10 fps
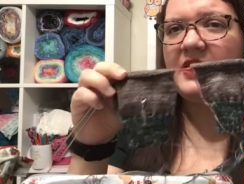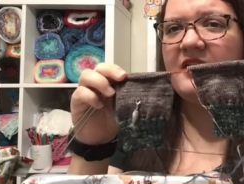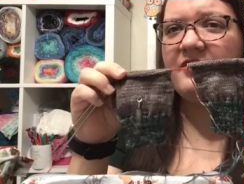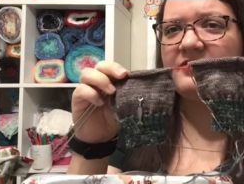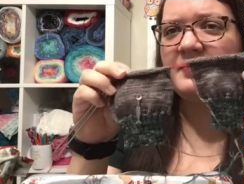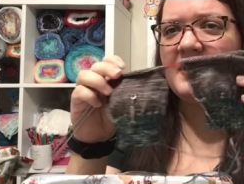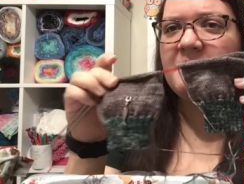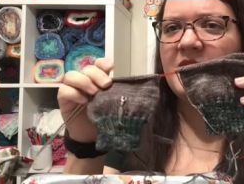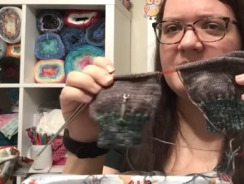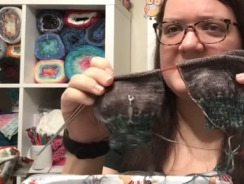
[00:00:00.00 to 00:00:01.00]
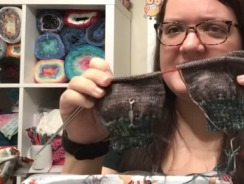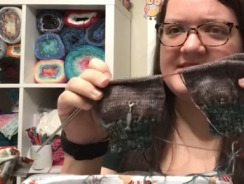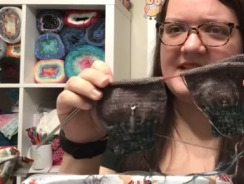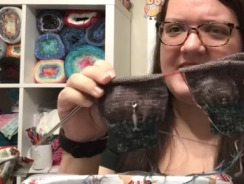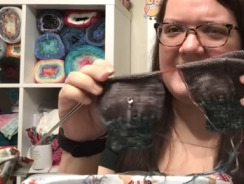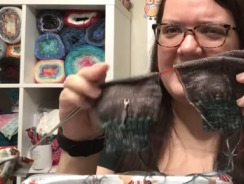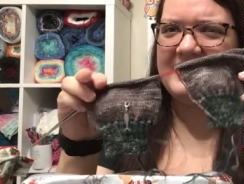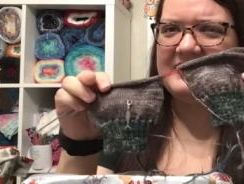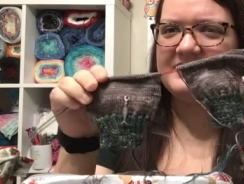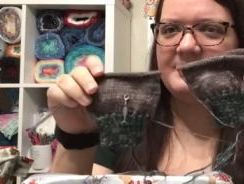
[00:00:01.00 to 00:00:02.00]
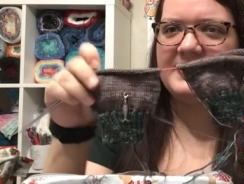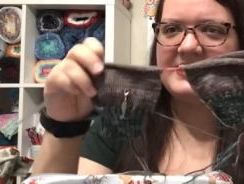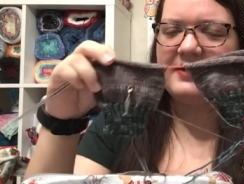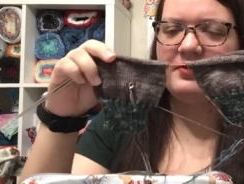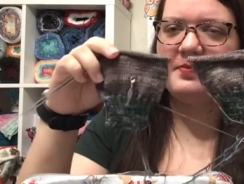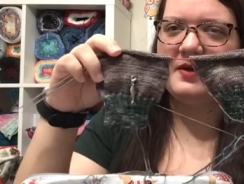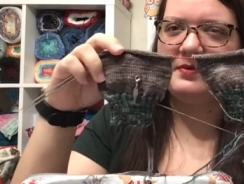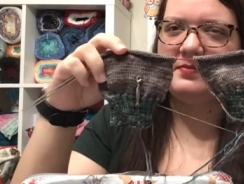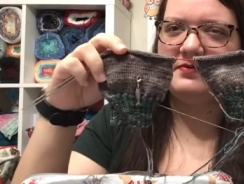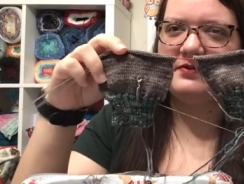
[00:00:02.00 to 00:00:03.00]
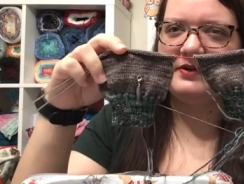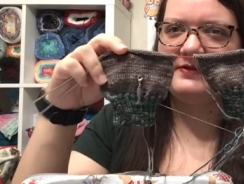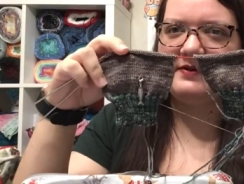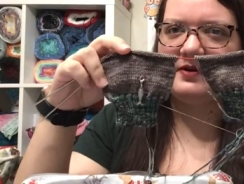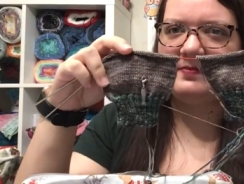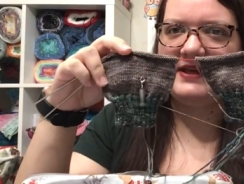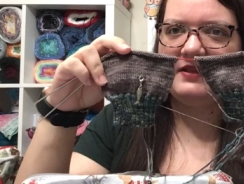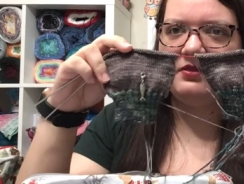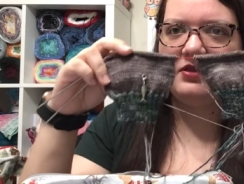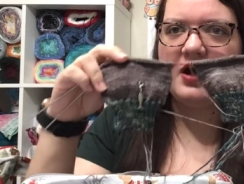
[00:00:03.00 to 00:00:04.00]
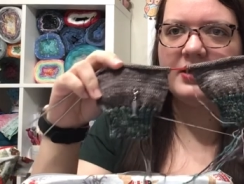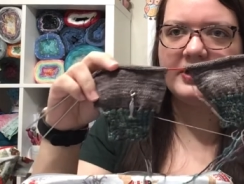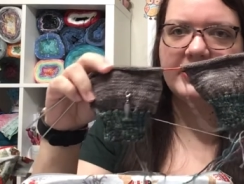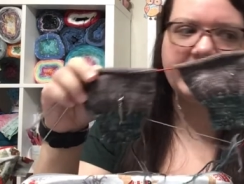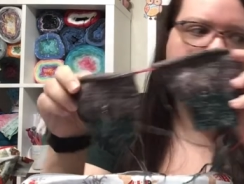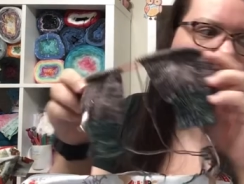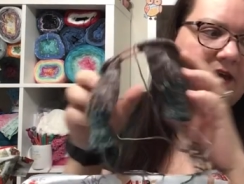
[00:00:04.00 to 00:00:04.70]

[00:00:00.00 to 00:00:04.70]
However, my mom did say that my dad would probably prefer if they were a bit longer.